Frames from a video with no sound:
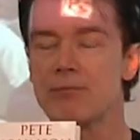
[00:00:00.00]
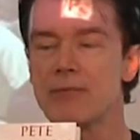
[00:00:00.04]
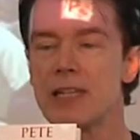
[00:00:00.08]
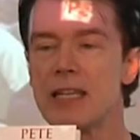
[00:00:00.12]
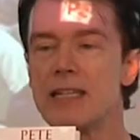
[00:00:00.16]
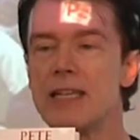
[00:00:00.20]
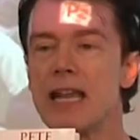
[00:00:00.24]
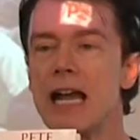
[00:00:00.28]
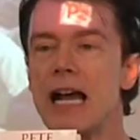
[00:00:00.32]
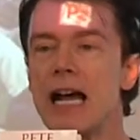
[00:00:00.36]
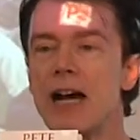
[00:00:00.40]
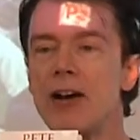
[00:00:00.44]

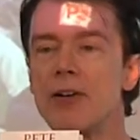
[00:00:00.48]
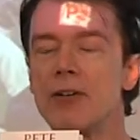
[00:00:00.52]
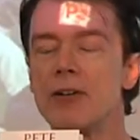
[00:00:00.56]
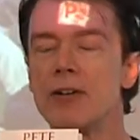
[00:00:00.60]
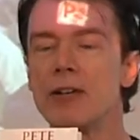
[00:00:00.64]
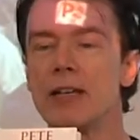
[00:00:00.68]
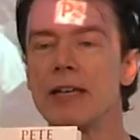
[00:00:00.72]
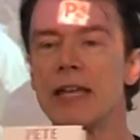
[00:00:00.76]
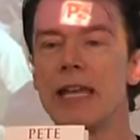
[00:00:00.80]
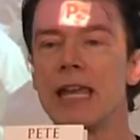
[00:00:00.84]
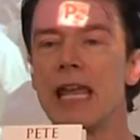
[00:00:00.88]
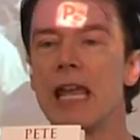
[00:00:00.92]
Now,
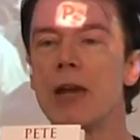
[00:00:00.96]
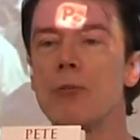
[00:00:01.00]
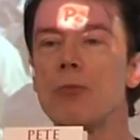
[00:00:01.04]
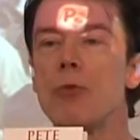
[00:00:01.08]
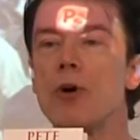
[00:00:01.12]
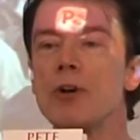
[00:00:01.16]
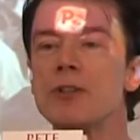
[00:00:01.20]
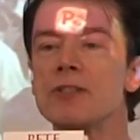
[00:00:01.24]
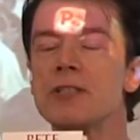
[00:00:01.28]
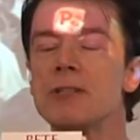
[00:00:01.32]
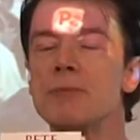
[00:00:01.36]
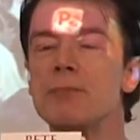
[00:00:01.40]
it
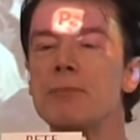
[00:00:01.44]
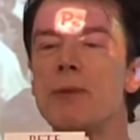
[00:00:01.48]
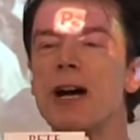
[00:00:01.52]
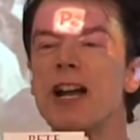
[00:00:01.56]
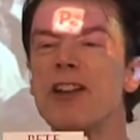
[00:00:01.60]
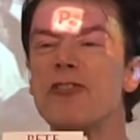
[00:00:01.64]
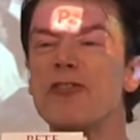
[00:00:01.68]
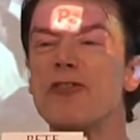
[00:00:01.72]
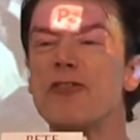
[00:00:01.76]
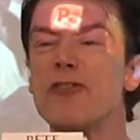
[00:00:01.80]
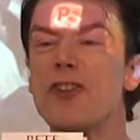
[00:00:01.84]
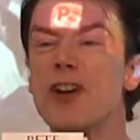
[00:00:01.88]
wasn't
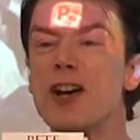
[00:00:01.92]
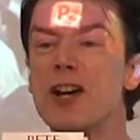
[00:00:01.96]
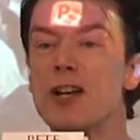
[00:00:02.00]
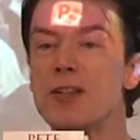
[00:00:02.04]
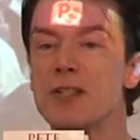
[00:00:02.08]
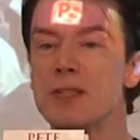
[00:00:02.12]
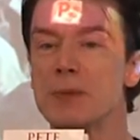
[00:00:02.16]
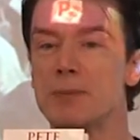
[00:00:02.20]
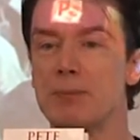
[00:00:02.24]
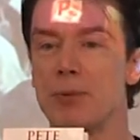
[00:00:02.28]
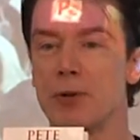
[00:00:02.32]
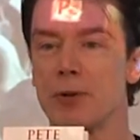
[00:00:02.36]
my
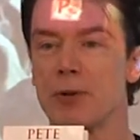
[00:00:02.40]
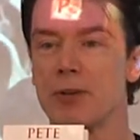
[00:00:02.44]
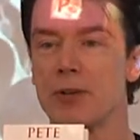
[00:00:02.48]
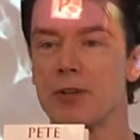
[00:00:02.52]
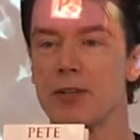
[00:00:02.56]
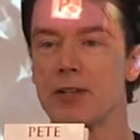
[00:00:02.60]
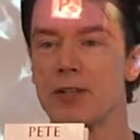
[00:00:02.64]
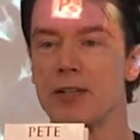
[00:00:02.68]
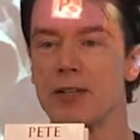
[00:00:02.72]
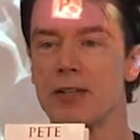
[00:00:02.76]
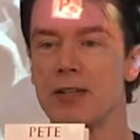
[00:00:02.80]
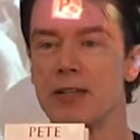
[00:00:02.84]
first
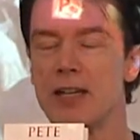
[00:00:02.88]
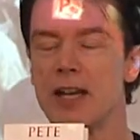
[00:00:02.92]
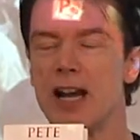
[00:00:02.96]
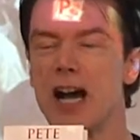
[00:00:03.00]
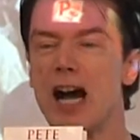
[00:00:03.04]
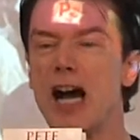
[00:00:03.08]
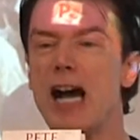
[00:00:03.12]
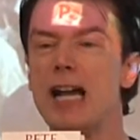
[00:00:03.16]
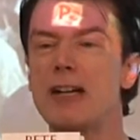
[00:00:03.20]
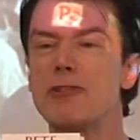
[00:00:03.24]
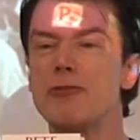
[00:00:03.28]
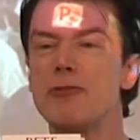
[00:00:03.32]
book.
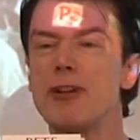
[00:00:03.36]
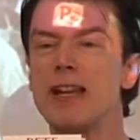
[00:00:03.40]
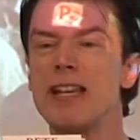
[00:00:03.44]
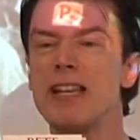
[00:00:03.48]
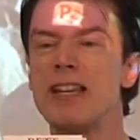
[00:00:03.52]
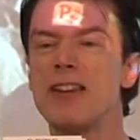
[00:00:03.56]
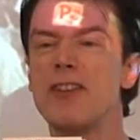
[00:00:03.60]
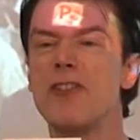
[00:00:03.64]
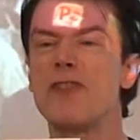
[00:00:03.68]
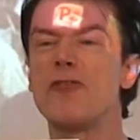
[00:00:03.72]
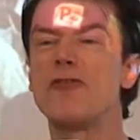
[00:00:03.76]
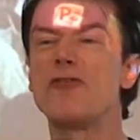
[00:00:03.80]
I'd
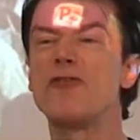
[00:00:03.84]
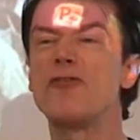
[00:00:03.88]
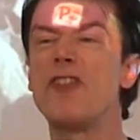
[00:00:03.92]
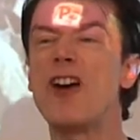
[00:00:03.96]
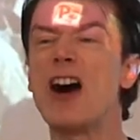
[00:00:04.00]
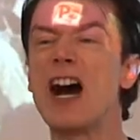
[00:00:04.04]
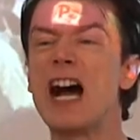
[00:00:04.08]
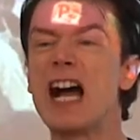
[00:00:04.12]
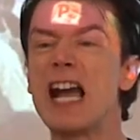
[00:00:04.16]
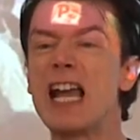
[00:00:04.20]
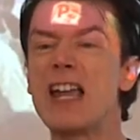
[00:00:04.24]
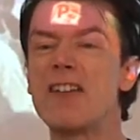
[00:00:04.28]
written
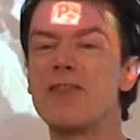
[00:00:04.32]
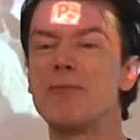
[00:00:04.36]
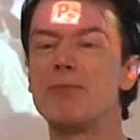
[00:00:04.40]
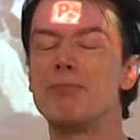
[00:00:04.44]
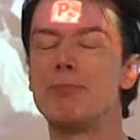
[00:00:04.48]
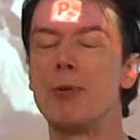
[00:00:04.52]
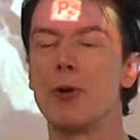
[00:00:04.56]
five